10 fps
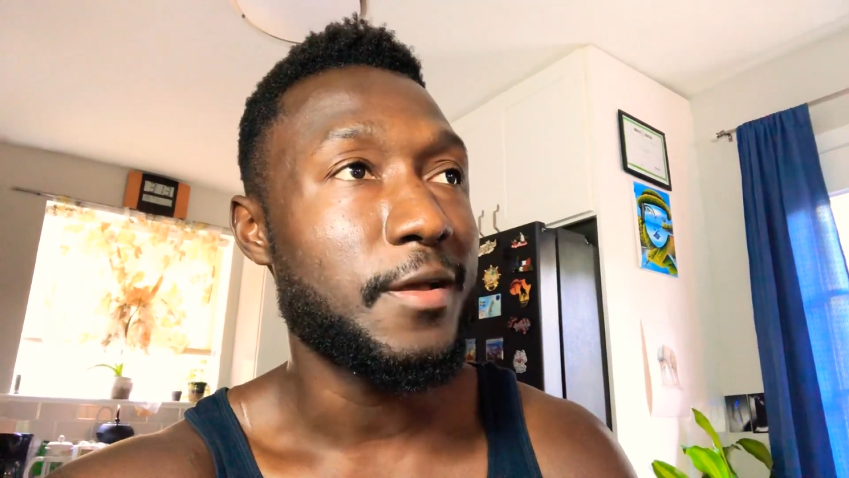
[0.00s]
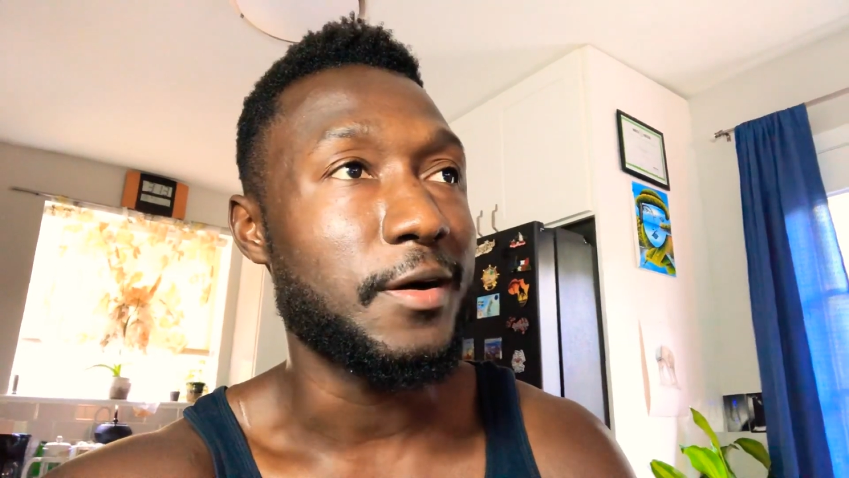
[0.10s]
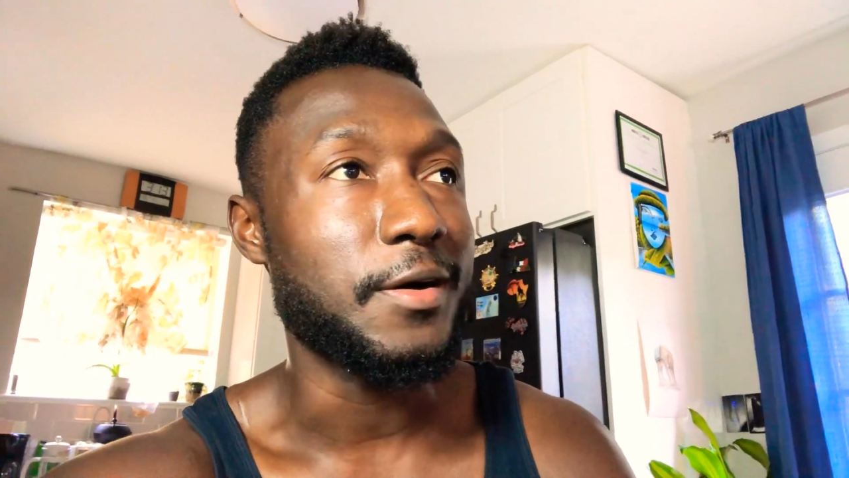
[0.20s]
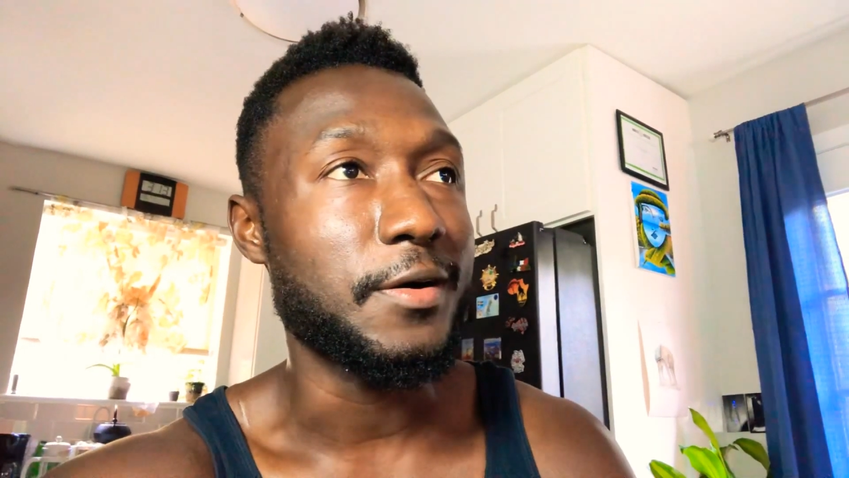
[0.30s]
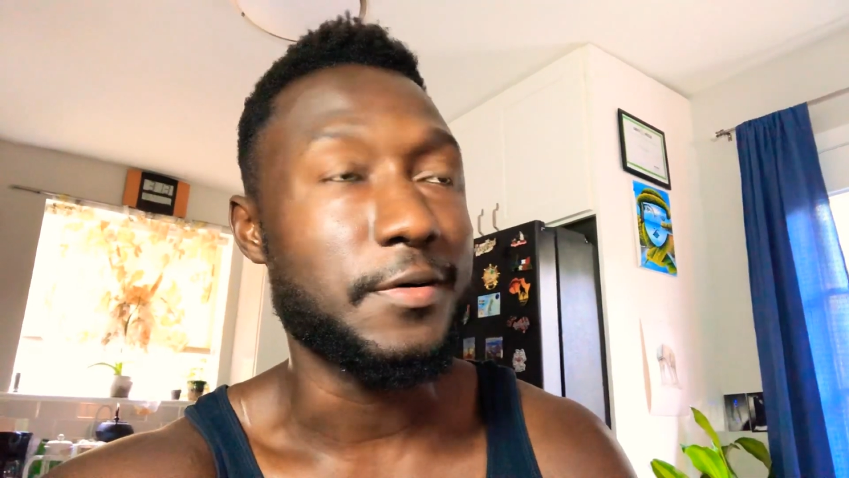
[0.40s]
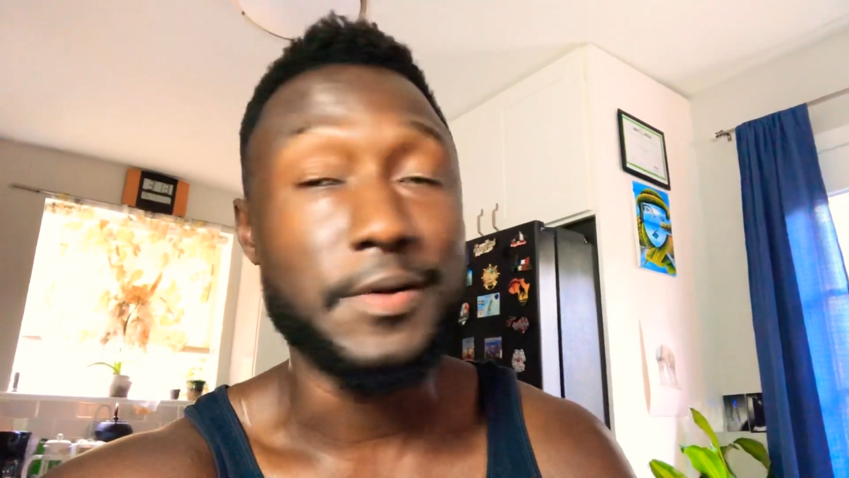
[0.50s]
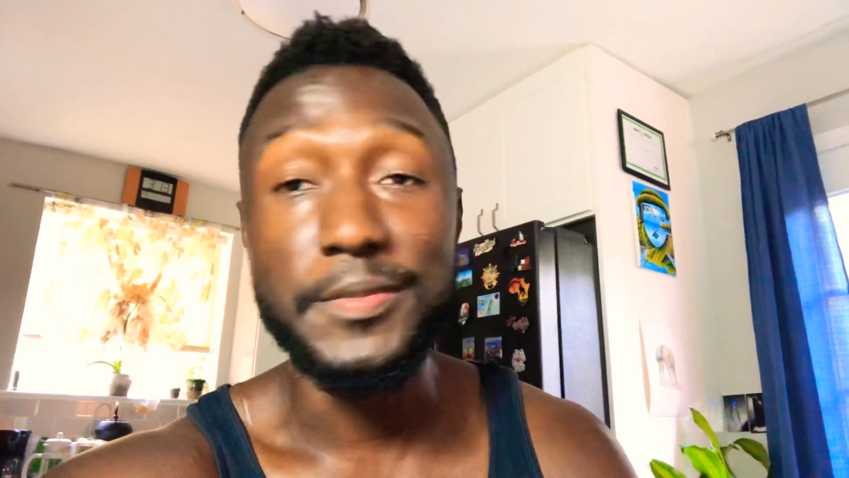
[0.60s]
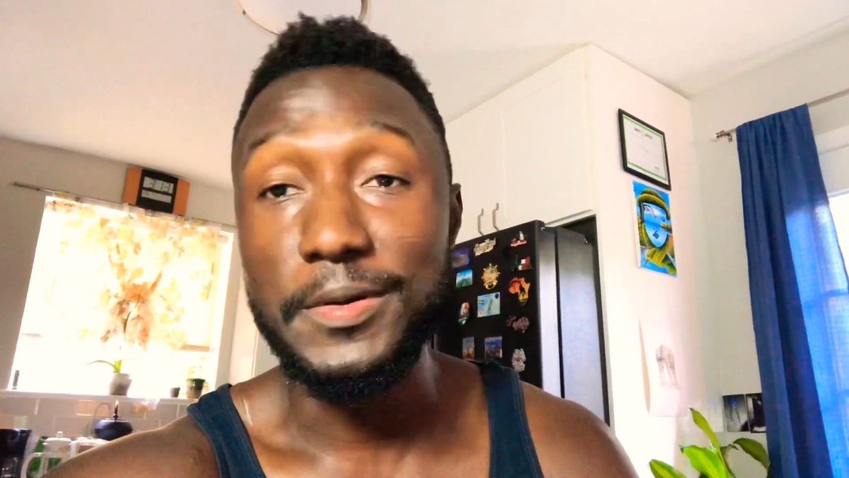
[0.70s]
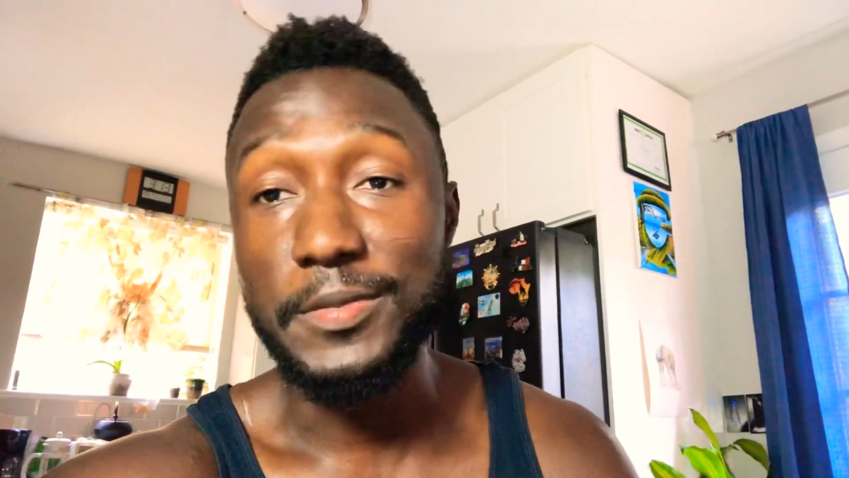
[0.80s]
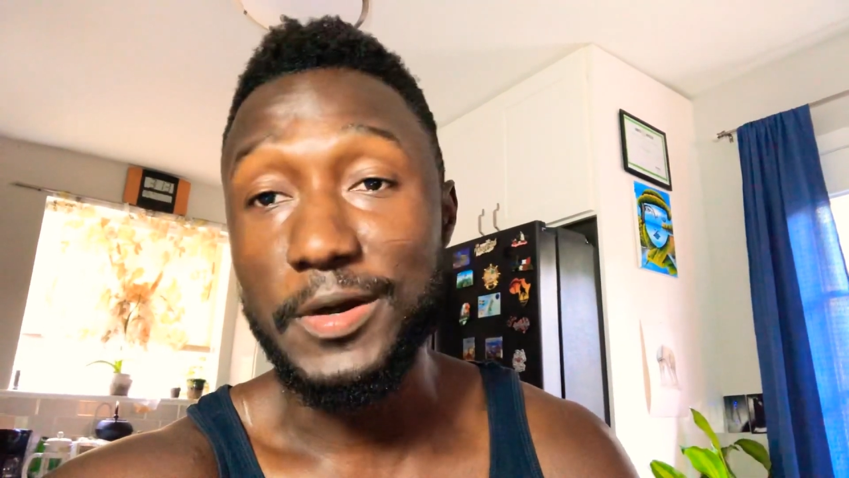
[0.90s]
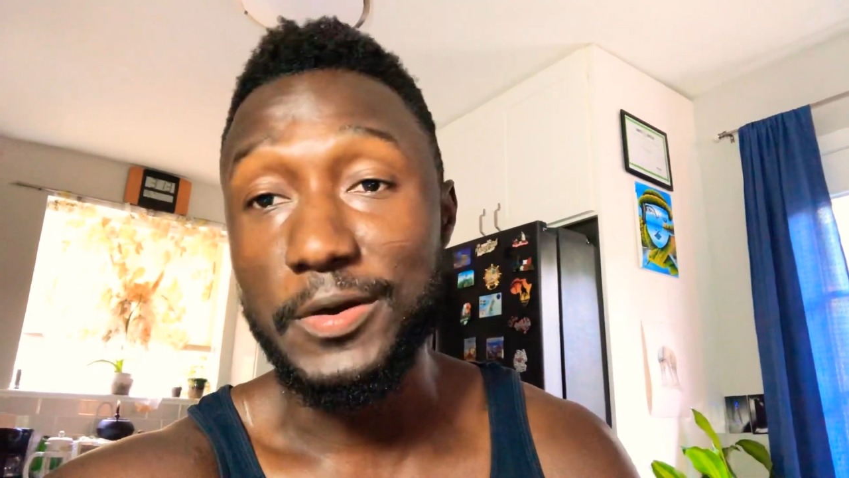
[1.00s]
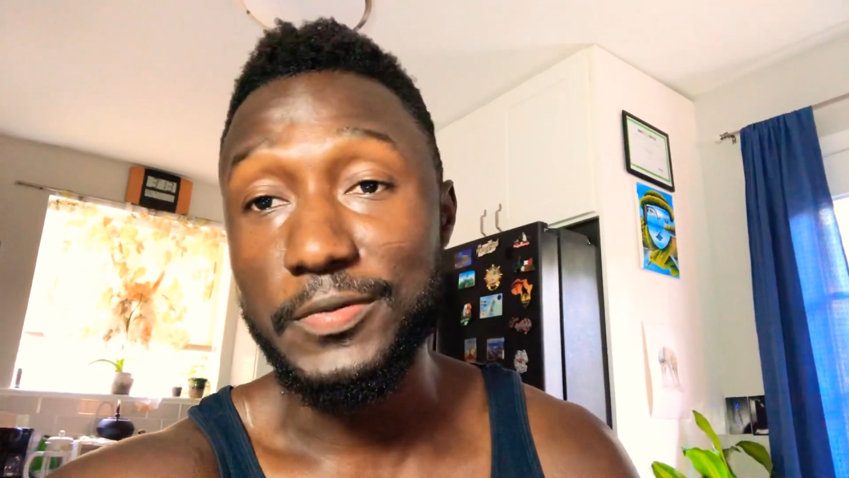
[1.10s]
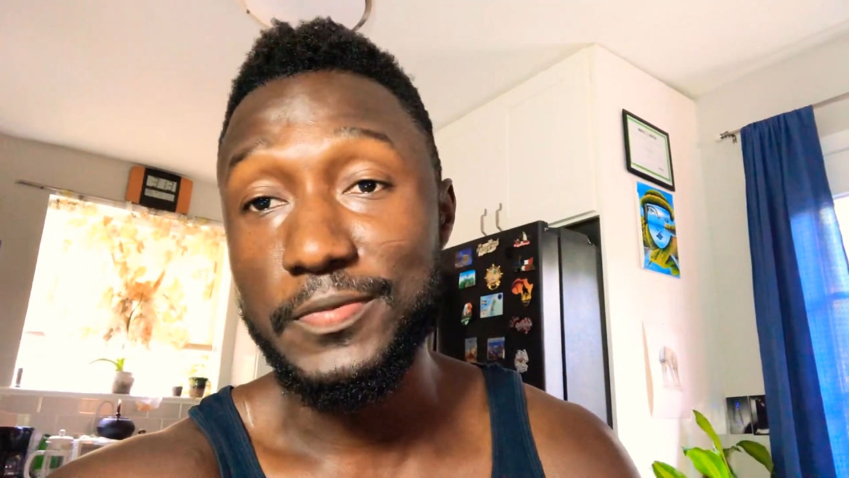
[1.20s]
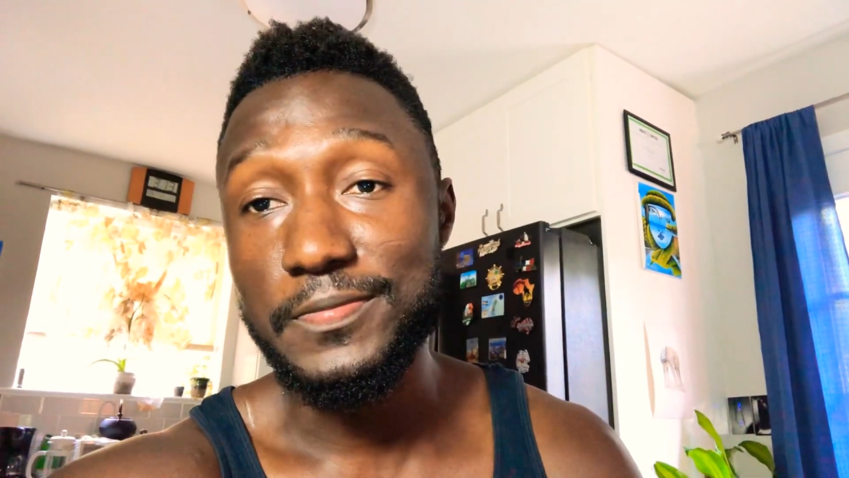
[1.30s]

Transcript: Uh, I'm about,